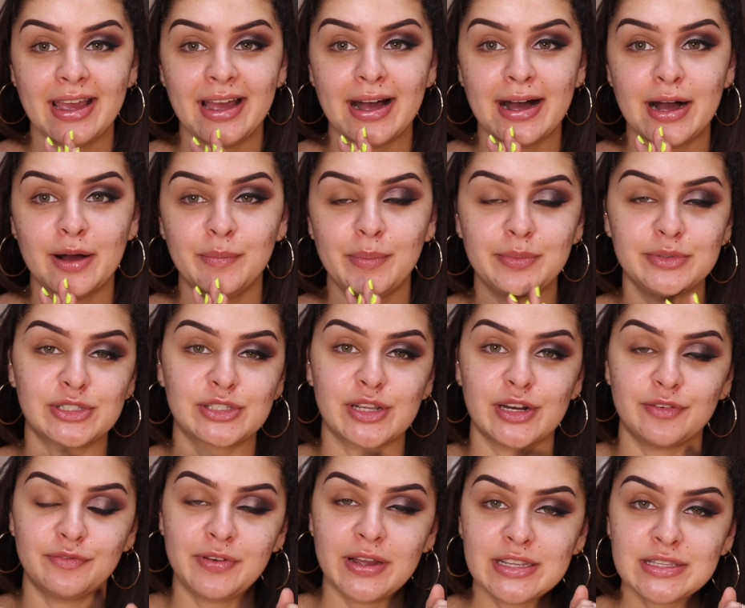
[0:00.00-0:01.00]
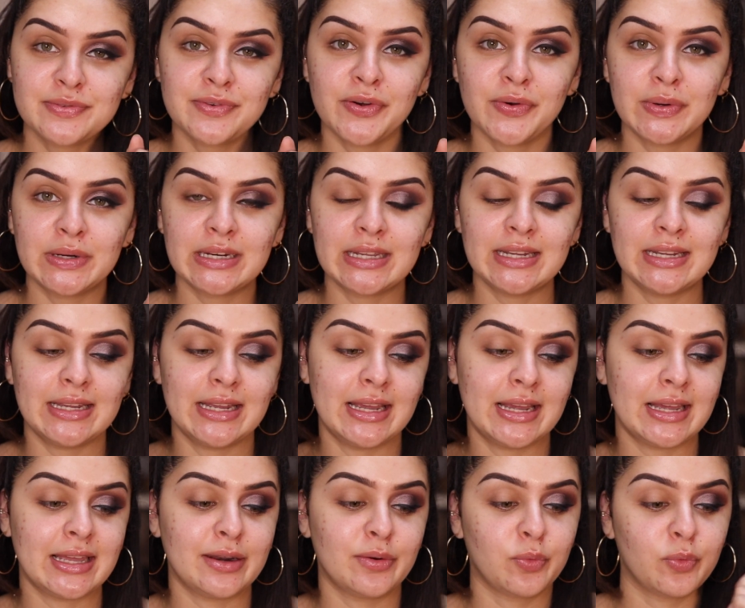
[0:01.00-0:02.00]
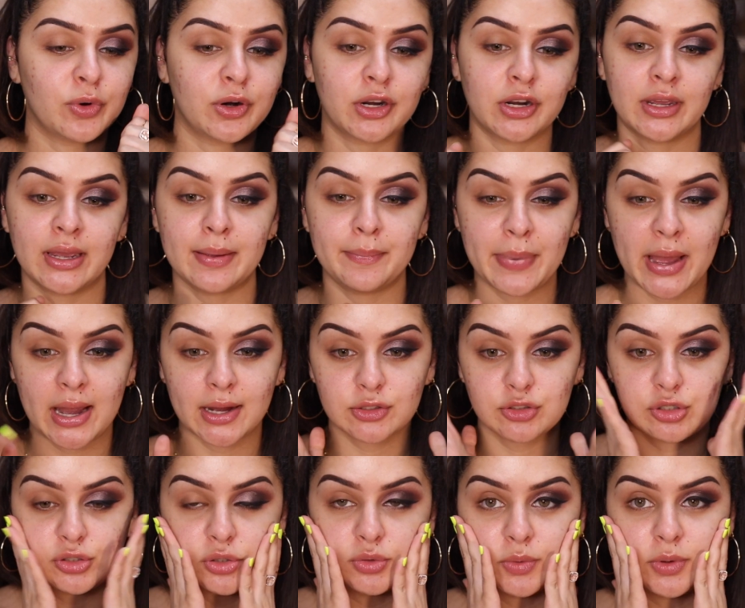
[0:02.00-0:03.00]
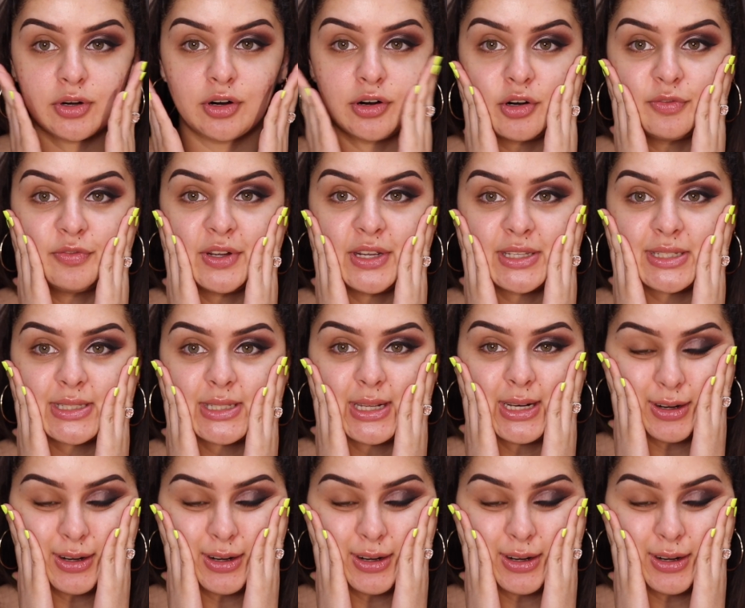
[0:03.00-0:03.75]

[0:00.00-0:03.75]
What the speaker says: I'm just going to fast forward it, and we're going to get back to doing our face.